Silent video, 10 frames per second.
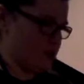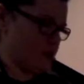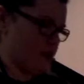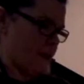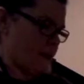but
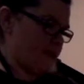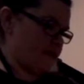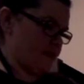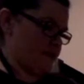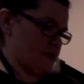I
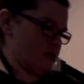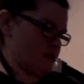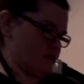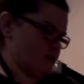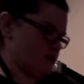didn't have
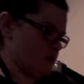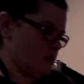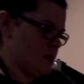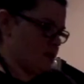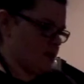
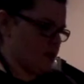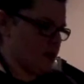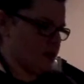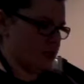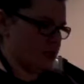the
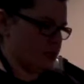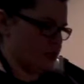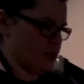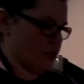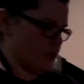kind that I
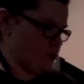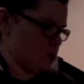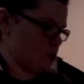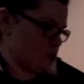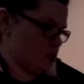usually get, which
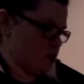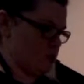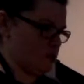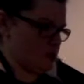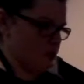is just the
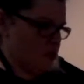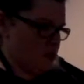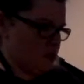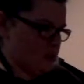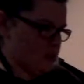
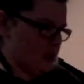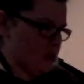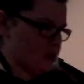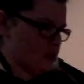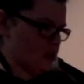
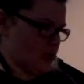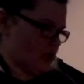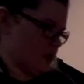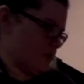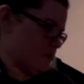cabbage and
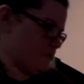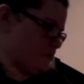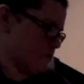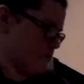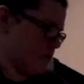
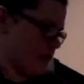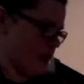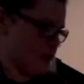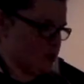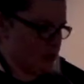the
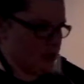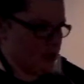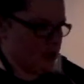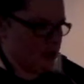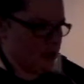cabbage and
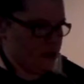the